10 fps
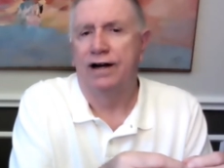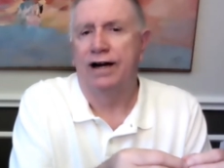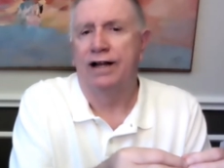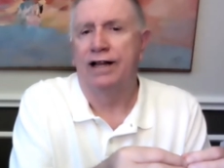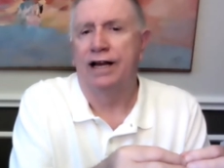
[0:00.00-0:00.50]

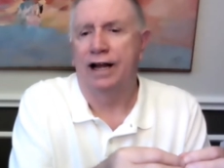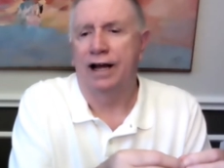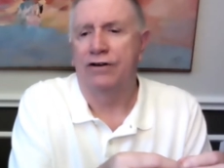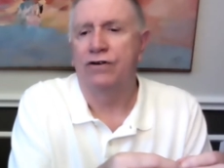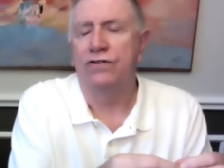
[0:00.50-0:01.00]
And that
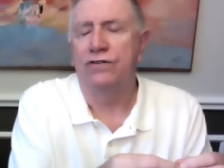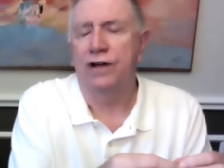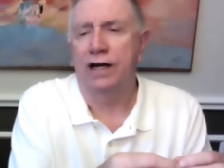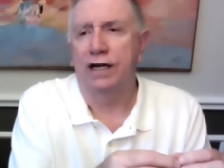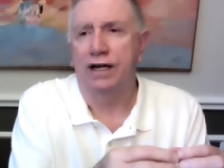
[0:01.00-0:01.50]
natural
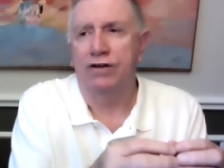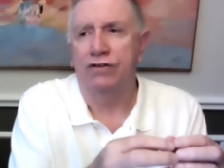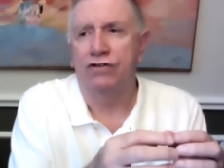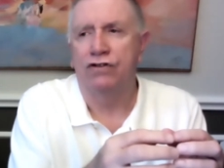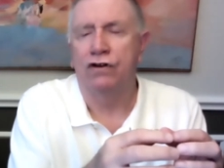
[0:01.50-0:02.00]
state is
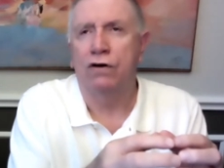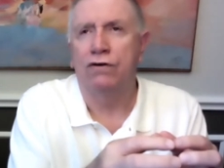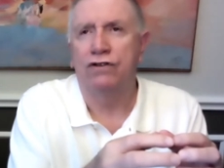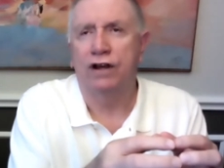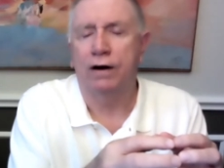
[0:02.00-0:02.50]
so
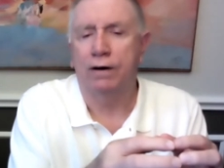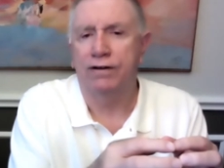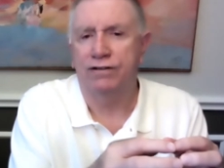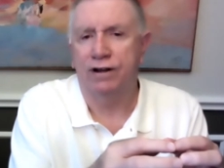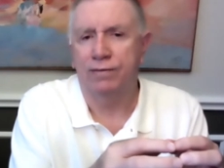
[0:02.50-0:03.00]
scary
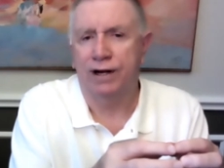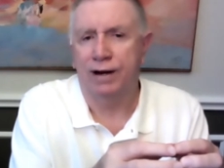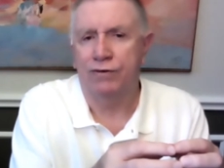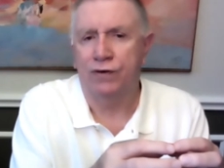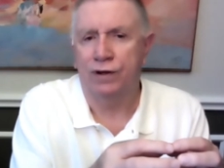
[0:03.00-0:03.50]

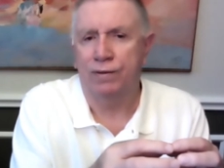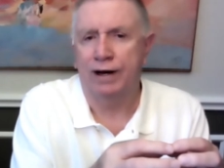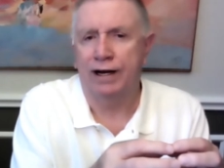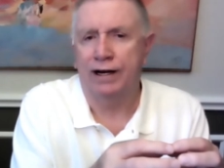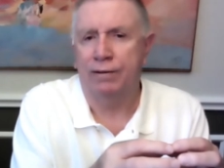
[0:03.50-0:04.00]
sometimes for the
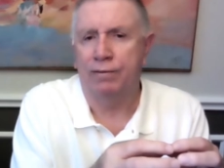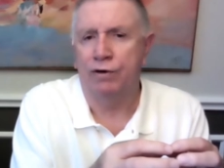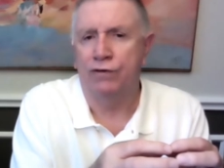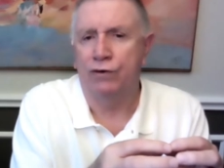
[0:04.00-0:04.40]
body to move